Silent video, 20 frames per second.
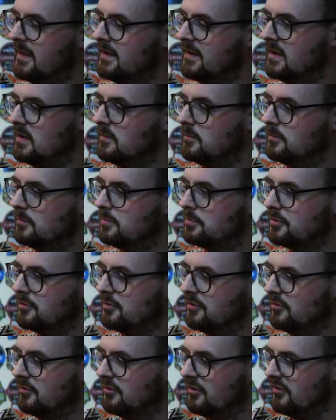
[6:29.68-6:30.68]
then it
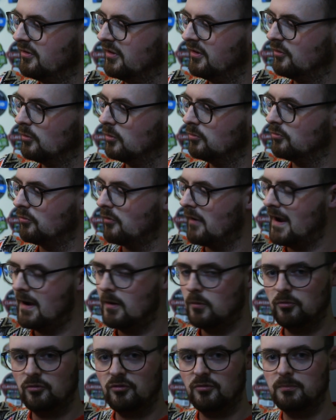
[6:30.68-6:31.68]
produces this
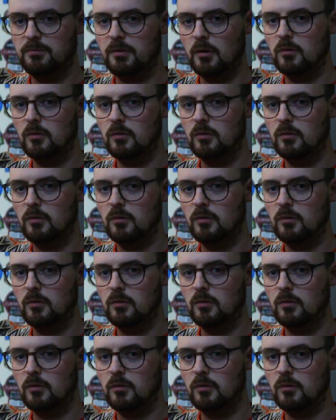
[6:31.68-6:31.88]
round